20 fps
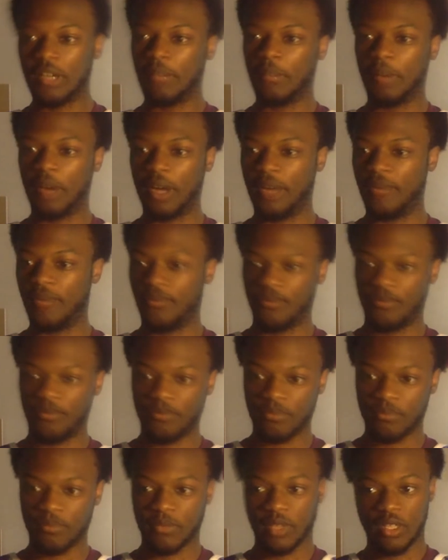But
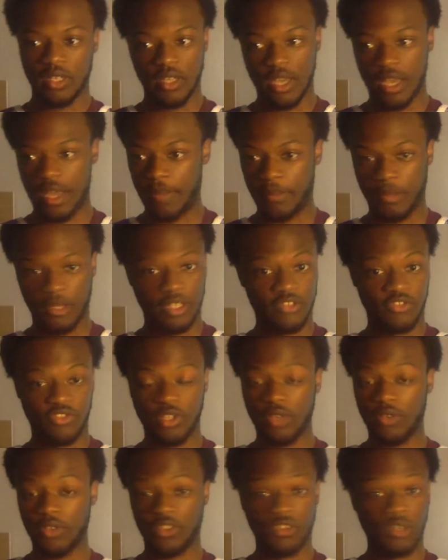yeah, I mean,
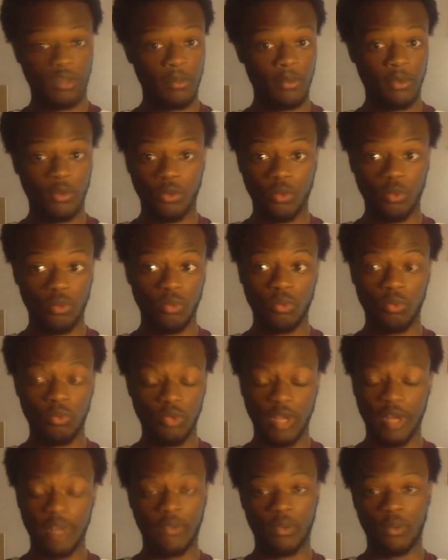considering someone who
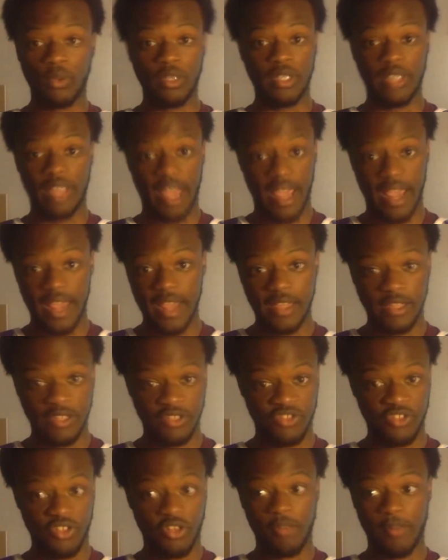never really
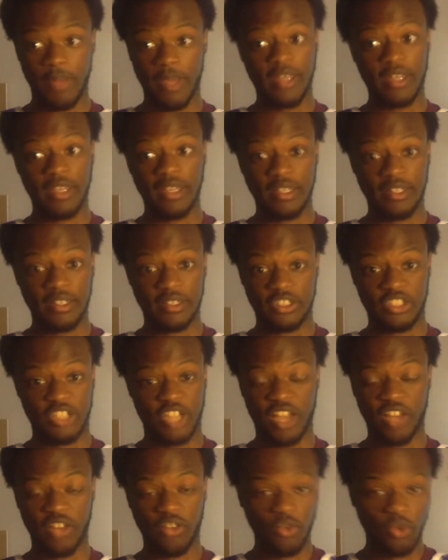considered making a
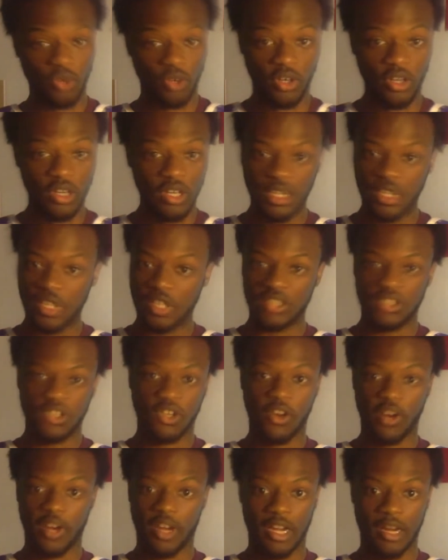channel or
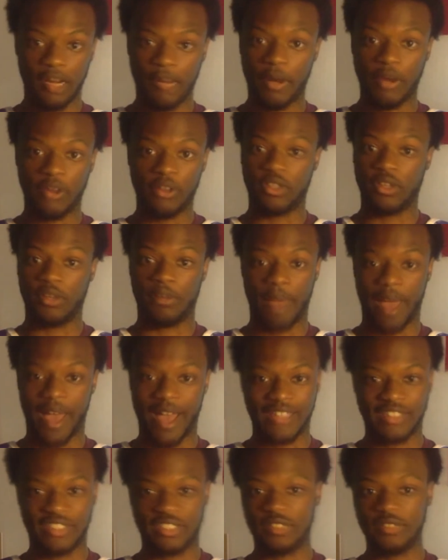talking about their
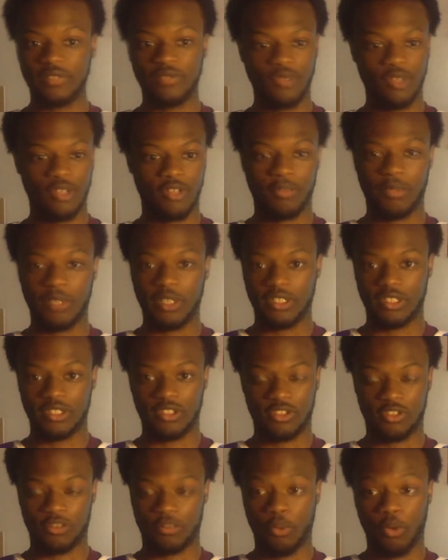passion as much as
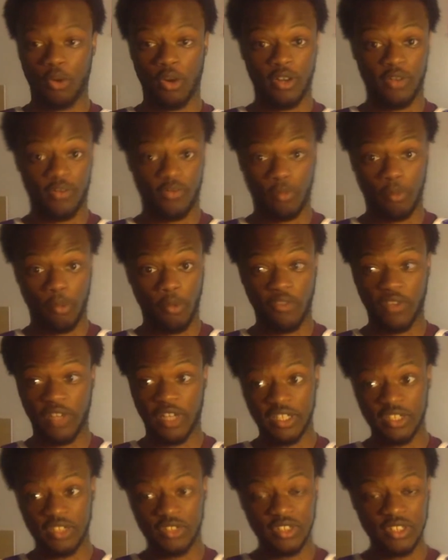the sport for both
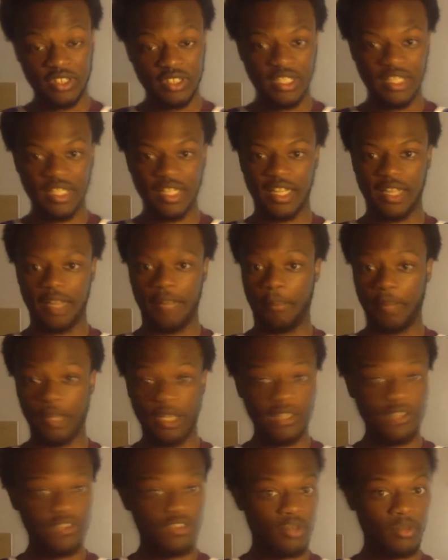countries, and
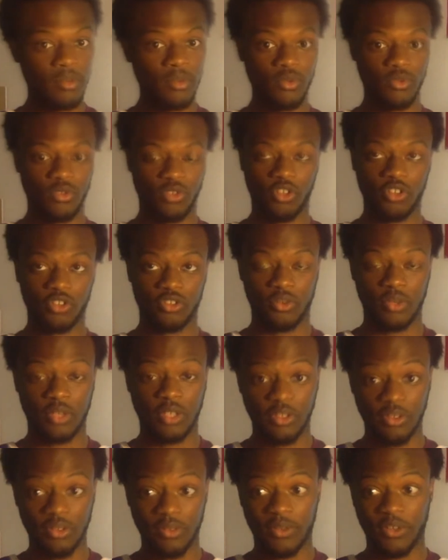B, someone who's also
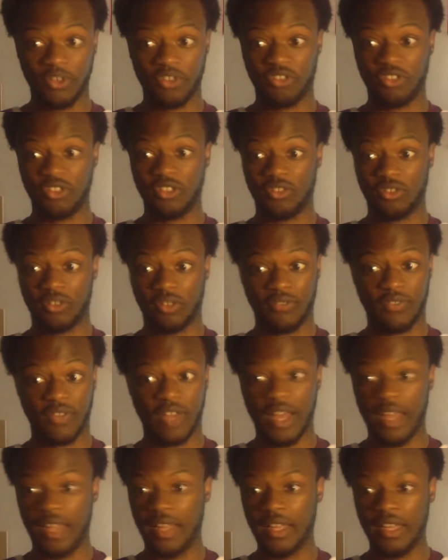in university, so they've
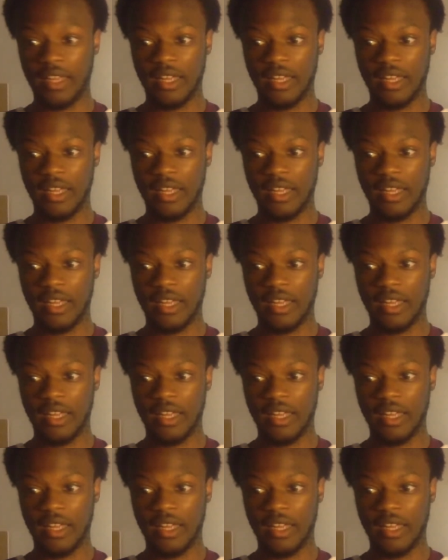got